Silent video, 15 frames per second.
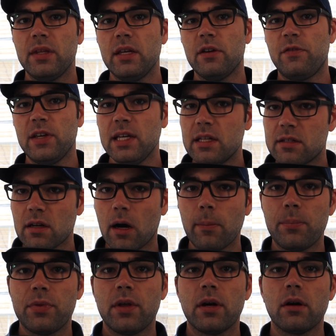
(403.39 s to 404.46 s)
if he is
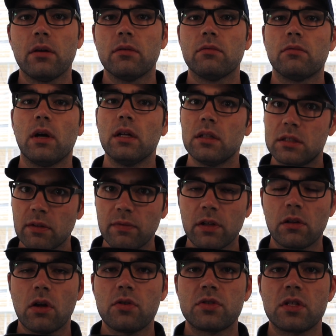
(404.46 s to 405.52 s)
up there
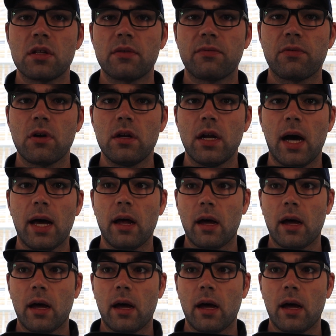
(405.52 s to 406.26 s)
relatively close to the front.